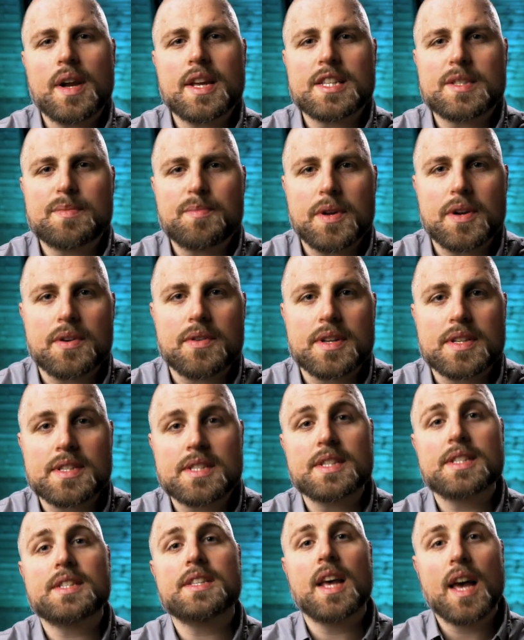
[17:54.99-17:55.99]

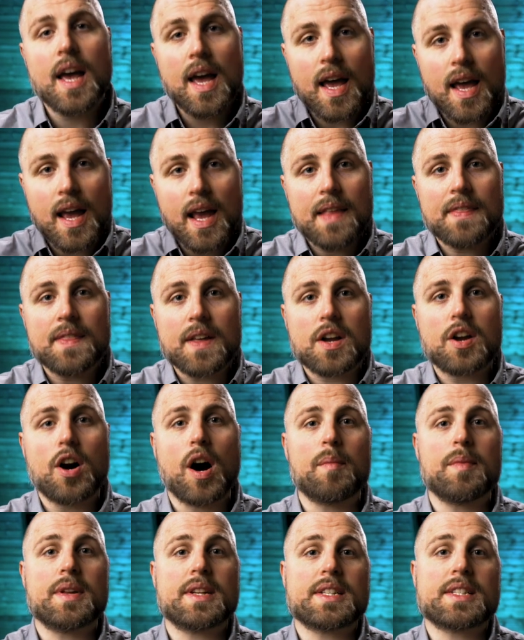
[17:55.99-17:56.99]
experiences in the
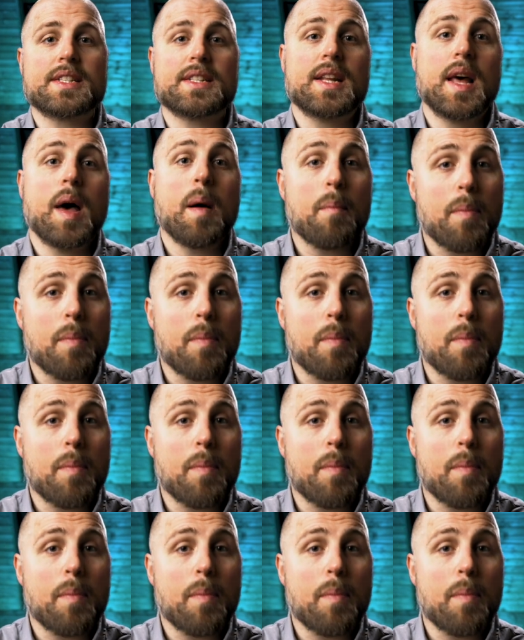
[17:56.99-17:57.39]
comments.